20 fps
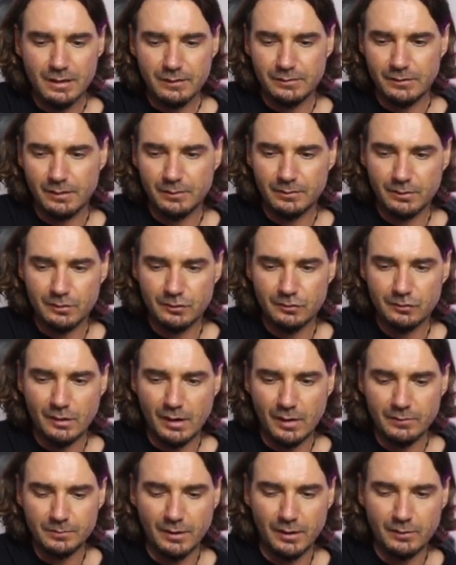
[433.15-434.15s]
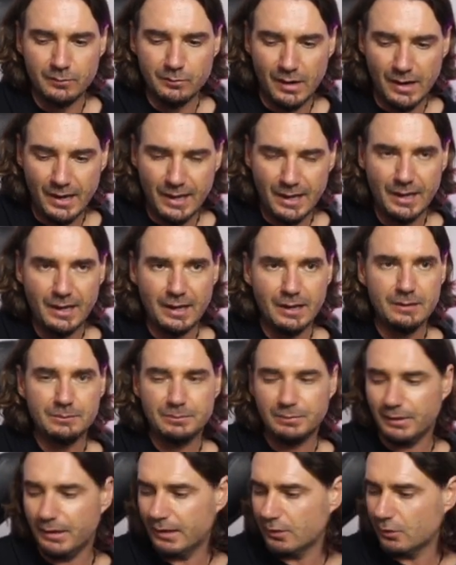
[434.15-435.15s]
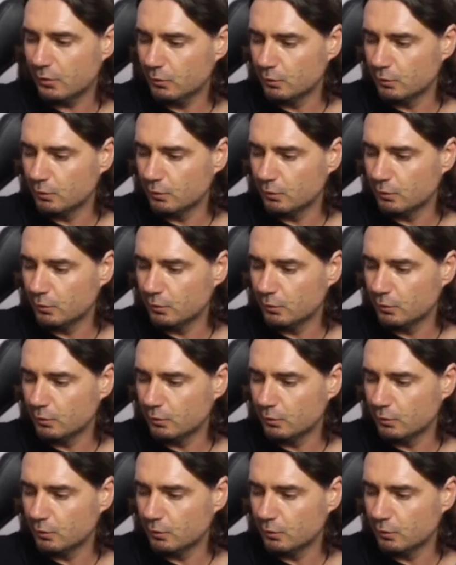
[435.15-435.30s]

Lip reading: Then I'm going to try with my right hand playing